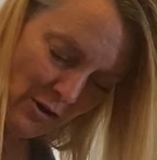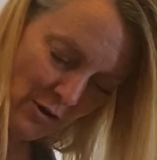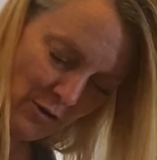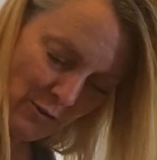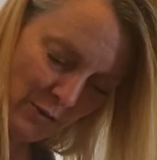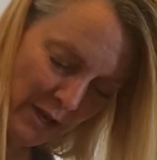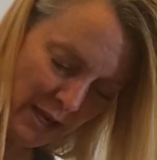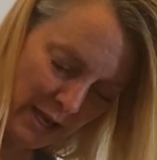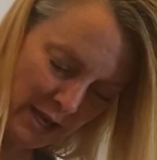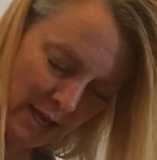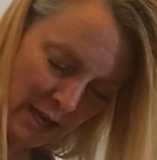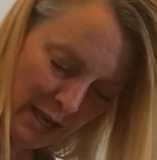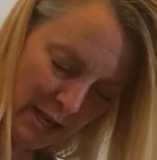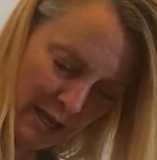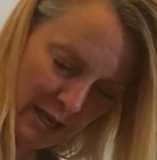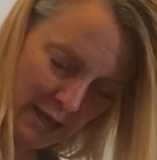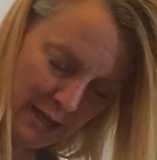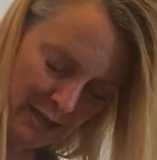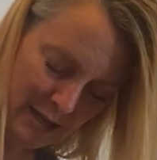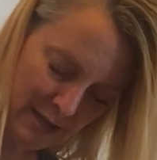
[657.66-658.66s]

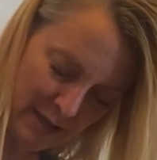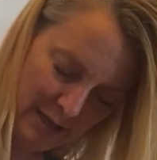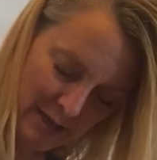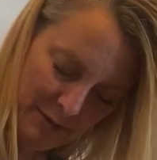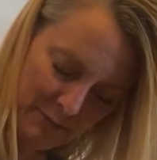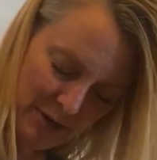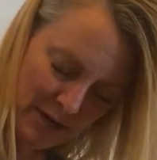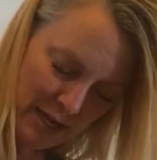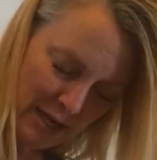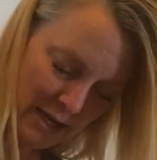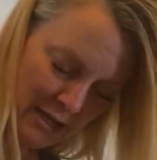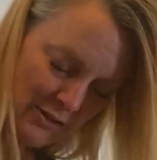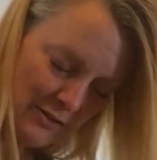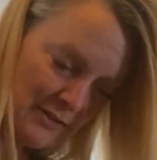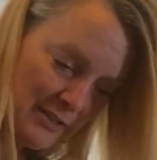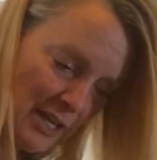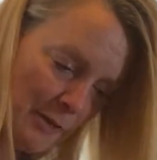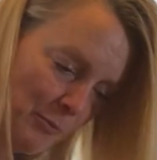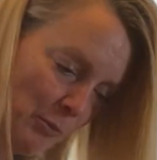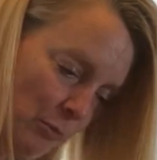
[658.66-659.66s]
Okay, I'm gonna add
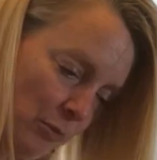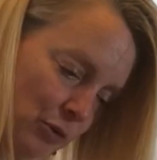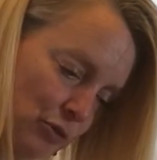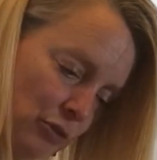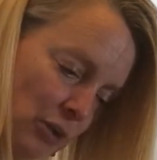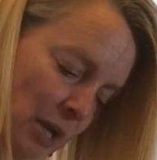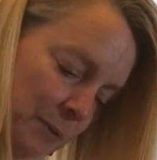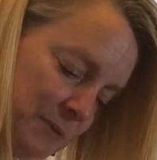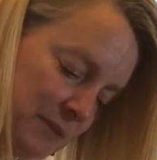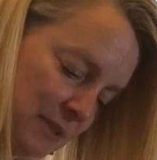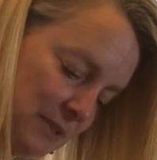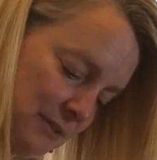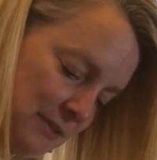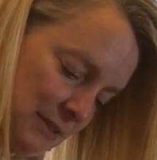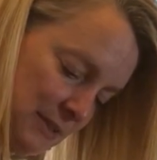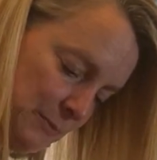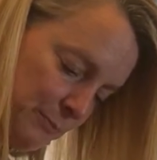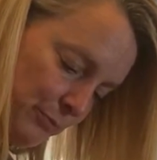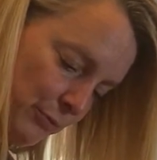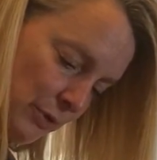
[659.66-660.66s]
just a couple more drops because
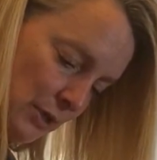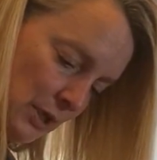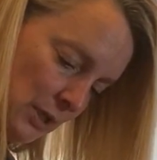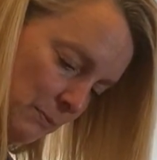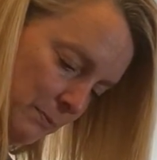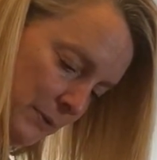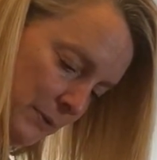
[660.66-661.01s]
it's pretty